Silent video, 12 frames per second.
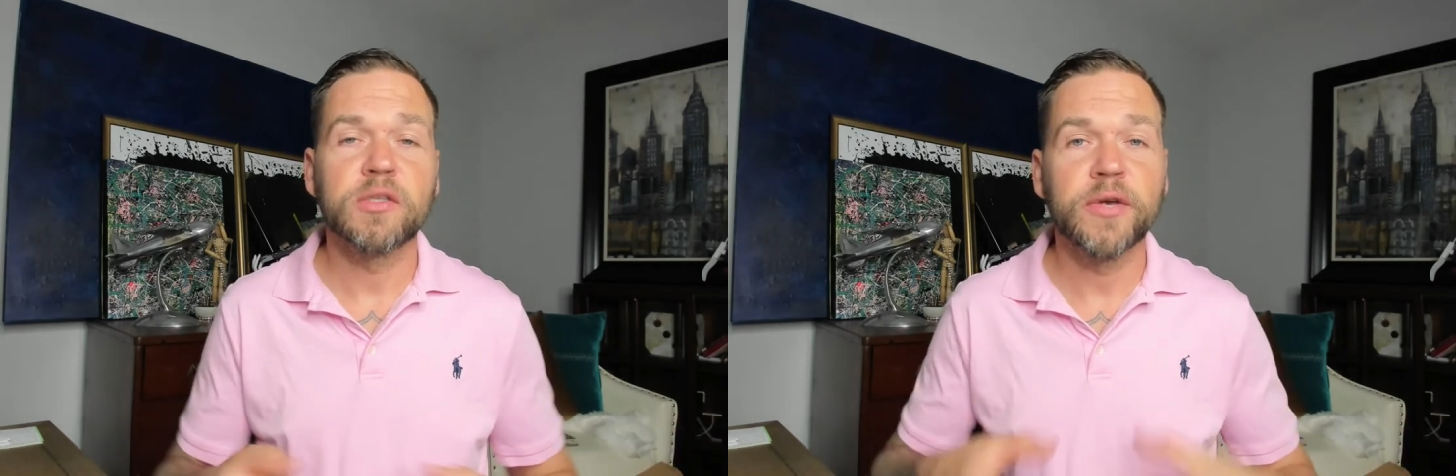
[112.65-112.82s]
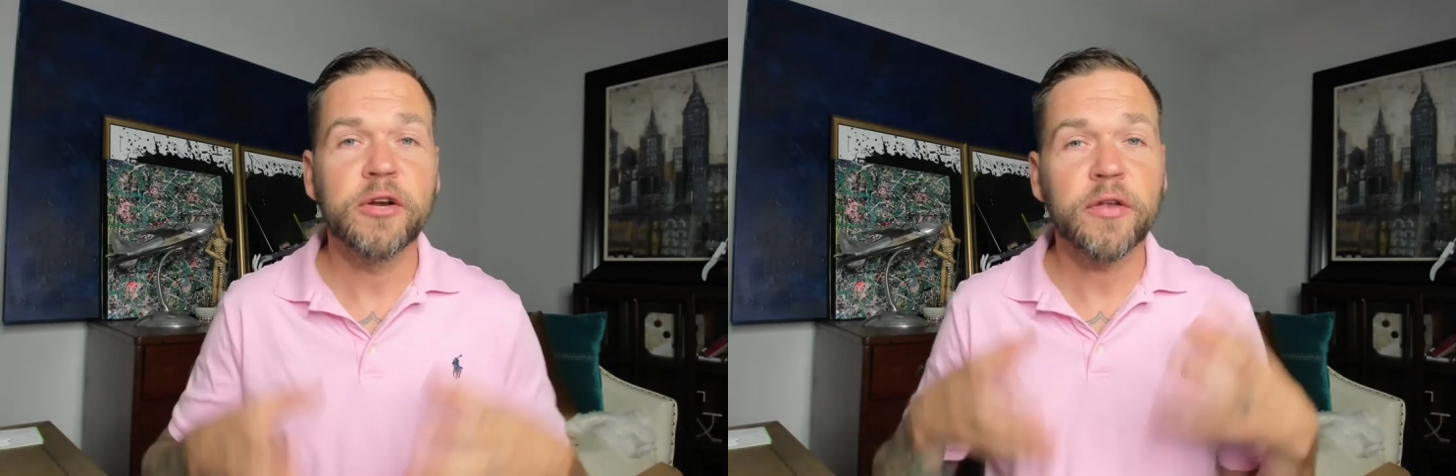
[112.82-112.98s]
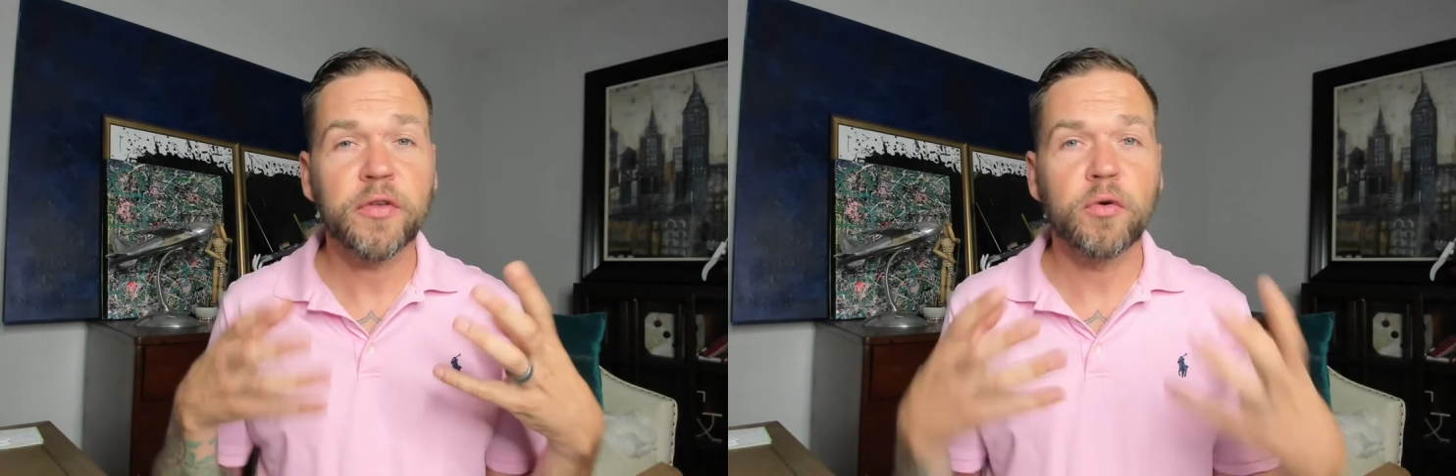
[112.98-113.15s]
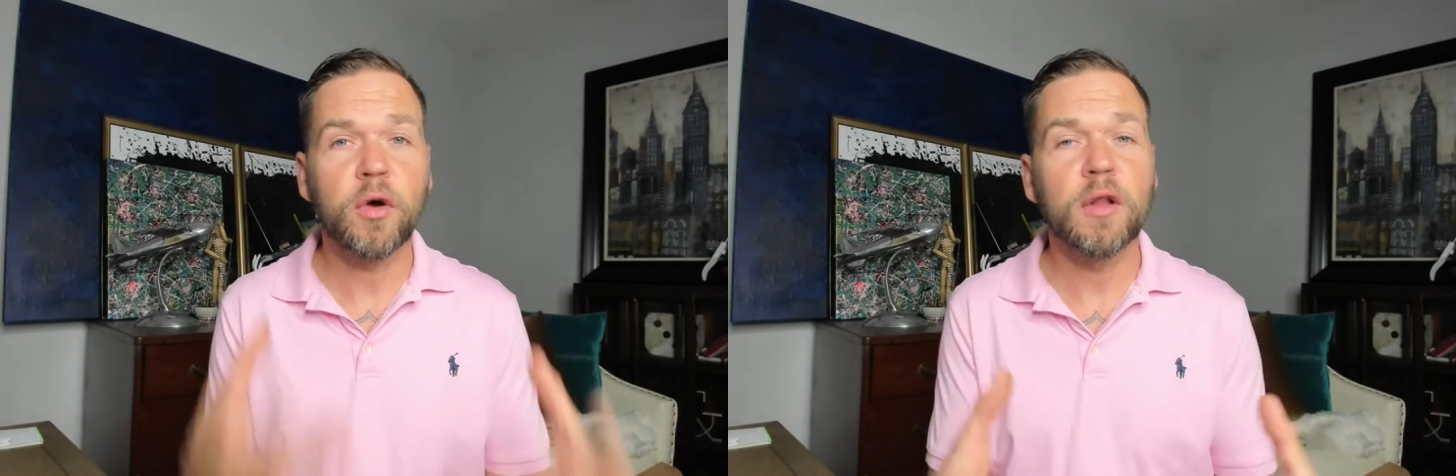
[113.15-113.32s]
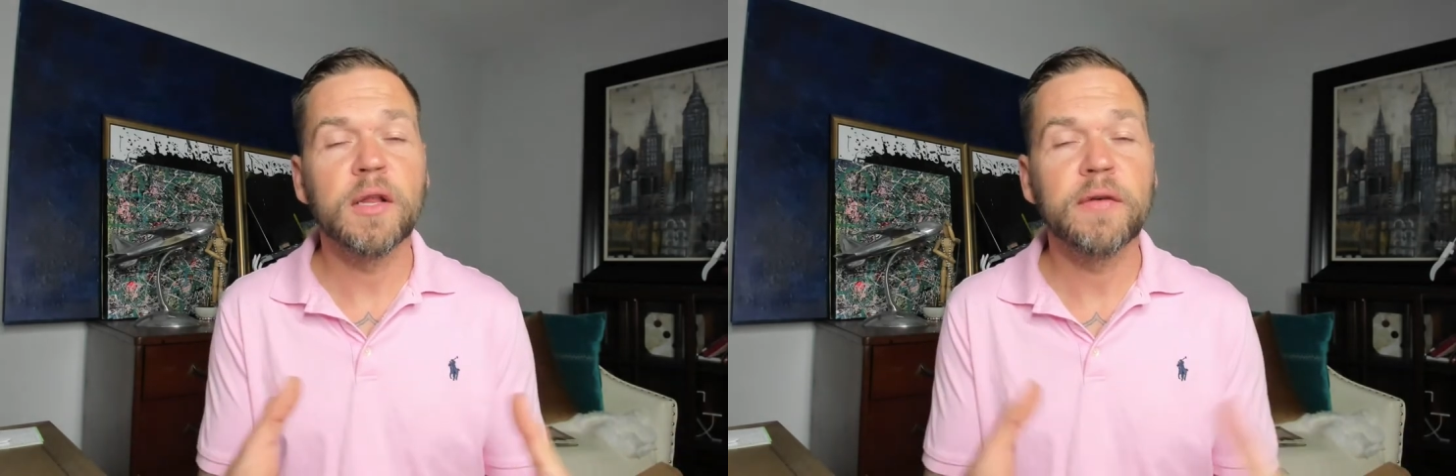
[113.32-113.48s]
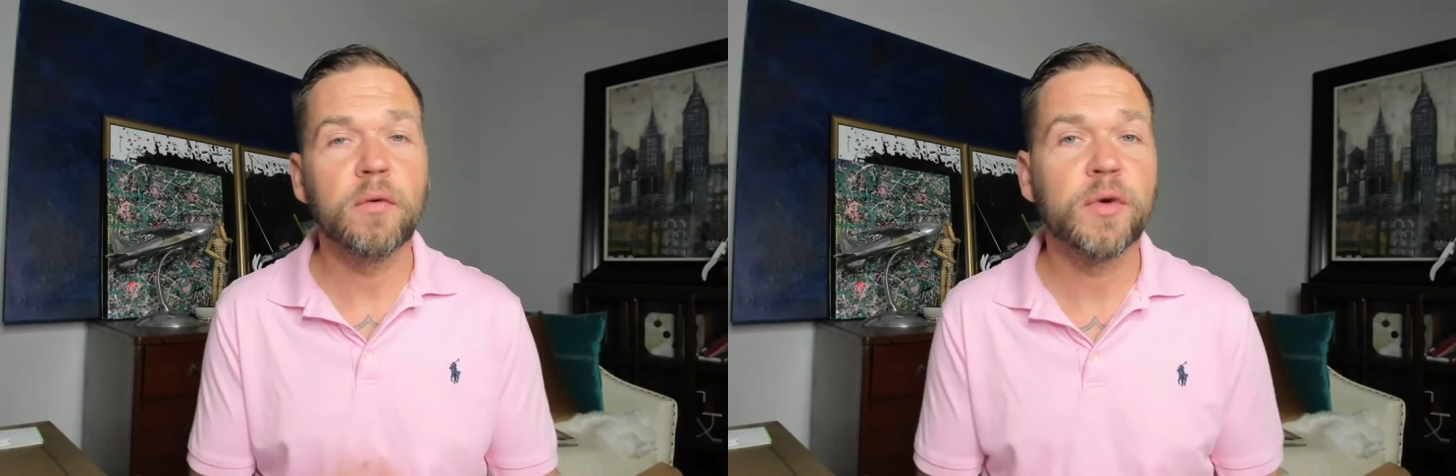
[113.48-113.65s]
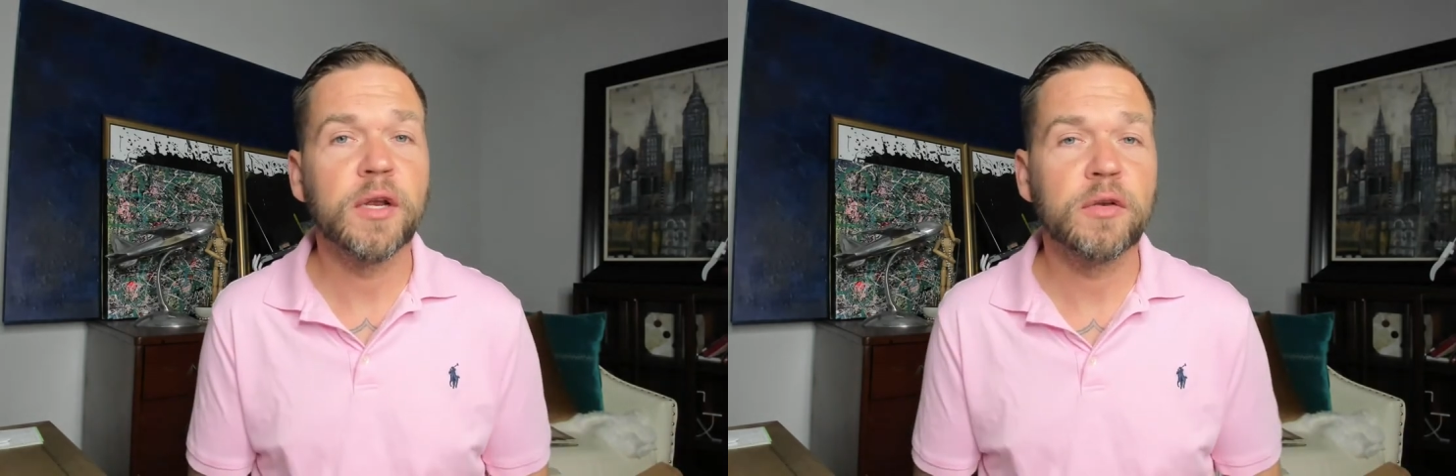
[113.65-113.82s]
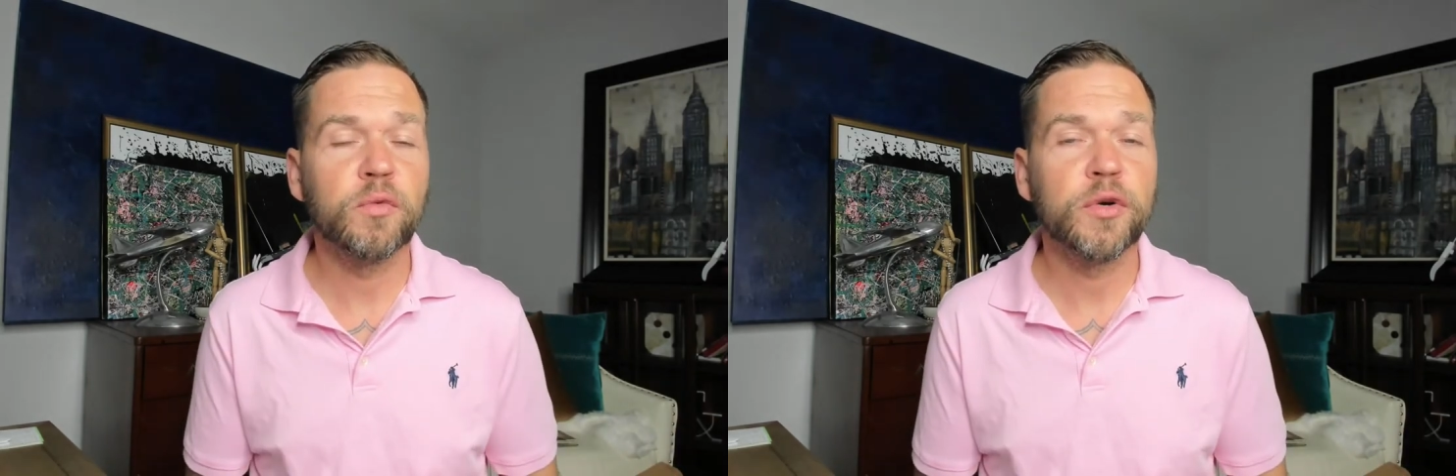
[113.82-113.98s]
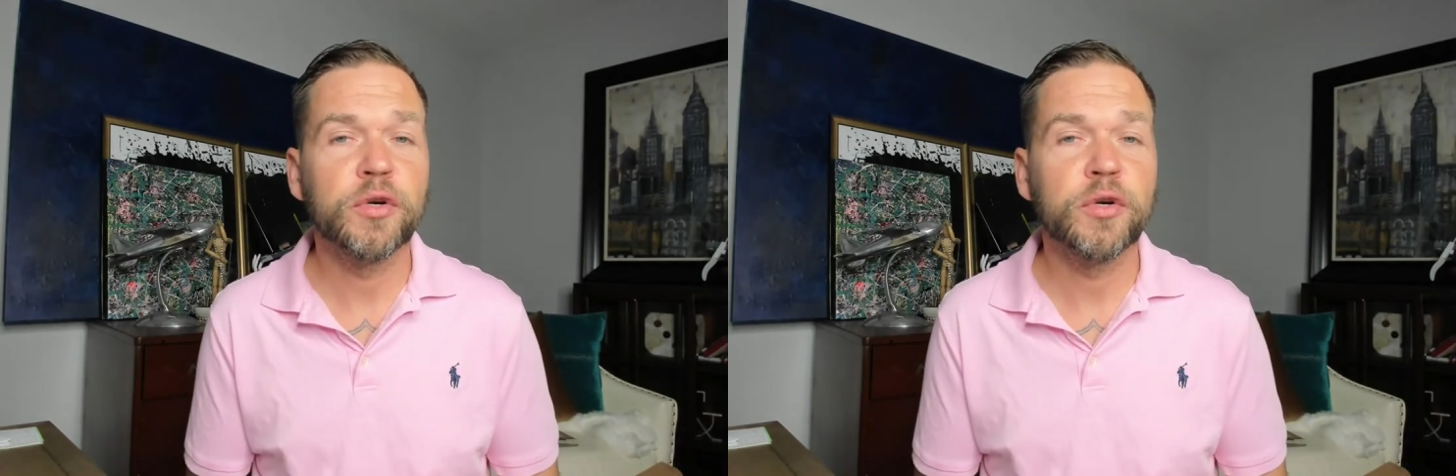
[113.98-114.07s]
So here at the Crawl level, we're